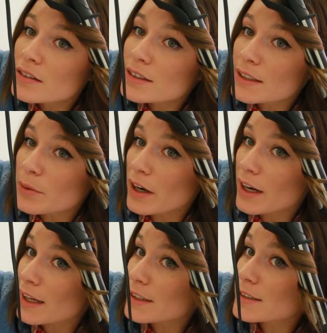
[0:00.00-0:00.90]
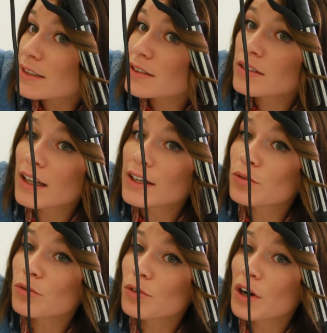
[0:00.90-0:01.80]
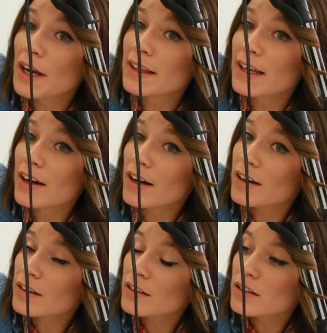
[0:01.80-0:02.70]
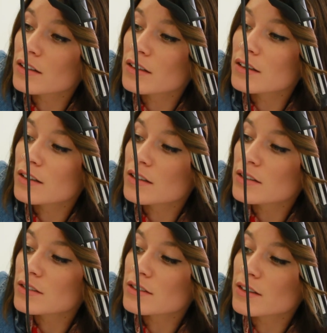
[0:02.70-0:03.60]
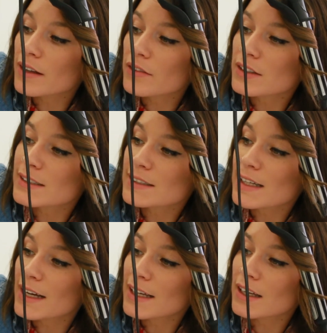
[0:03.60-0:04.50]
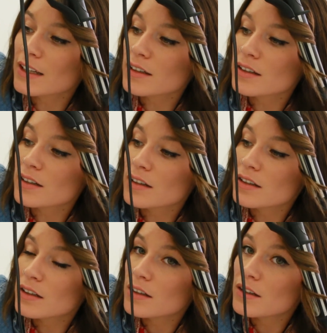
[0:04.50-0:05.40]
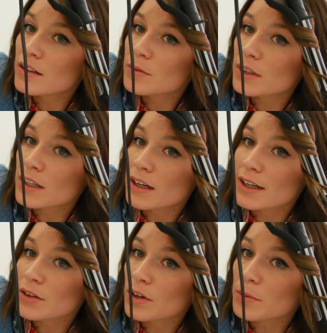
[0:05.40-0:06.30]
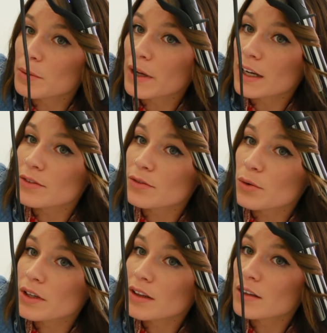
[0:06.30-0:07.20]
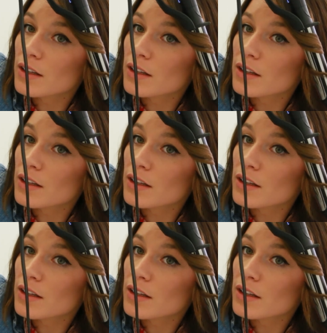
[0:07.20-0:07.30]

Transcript: See where it is? It's like right there. So give this a second and kind of rub it back and forth a